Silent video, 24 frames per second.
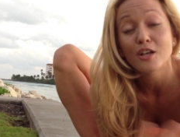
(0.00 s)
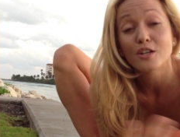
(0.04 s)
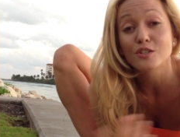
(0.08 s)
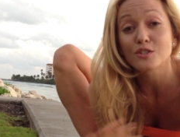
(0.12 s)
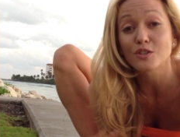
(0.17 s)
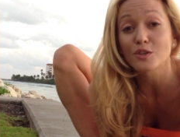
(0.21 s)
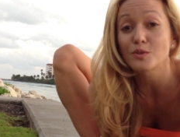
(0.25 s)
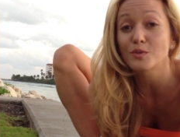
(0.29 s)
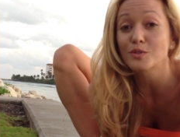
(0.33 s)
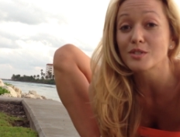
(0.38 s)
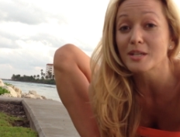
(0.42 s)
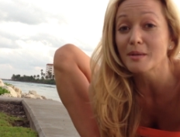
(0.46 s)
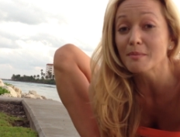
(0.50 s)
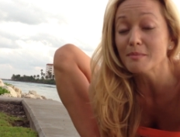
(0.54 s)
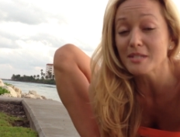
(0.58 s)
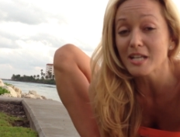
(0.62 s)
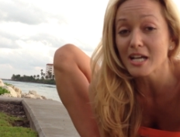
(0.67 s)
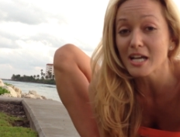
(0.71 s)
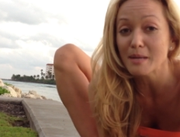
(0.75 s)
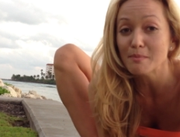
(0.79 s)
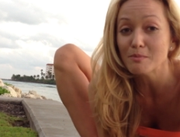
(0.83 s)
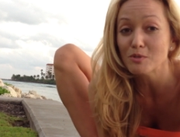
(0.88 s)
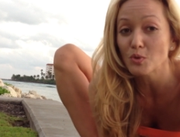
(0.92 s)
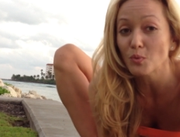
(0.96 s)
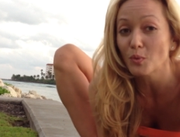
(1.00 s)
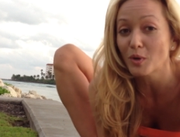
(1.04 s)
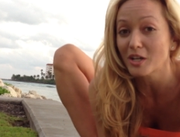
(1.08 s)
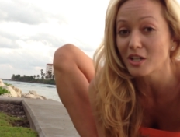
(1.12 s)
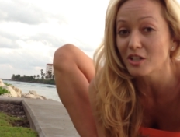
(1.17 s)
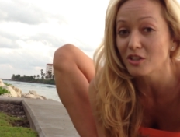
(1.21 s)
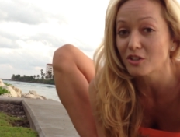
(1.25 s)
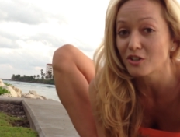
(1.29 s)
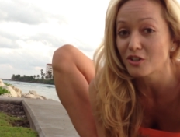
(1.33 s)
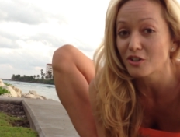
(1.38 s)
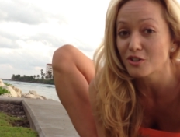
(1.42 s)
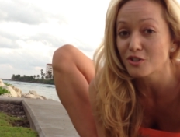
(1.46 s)
So sometimes you want
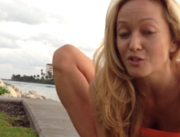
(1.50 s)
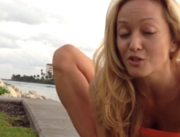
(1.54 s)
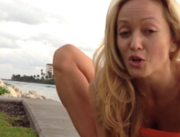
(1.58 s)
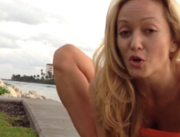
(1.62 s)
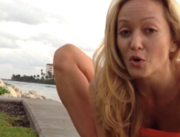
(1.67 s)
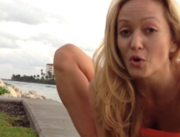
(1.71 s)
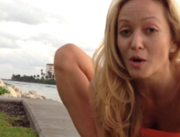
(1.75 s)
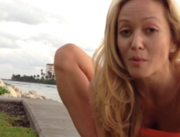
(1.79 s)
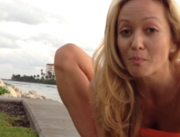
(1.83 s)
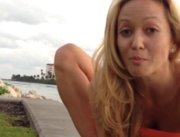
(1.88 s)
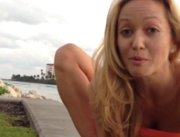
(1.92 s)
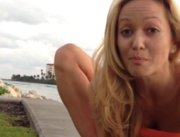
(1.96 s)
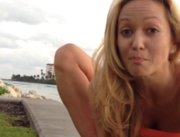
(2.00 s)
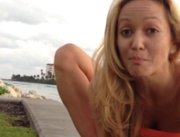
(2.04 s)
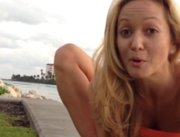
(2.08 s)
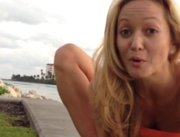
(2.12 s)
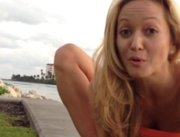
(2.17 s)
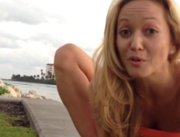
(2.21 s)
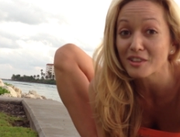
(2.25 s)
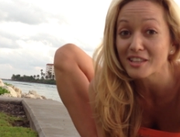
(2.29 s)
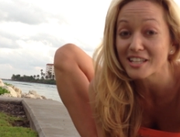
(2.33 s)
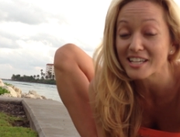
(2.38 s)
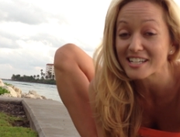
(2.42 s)
to learn to go up with both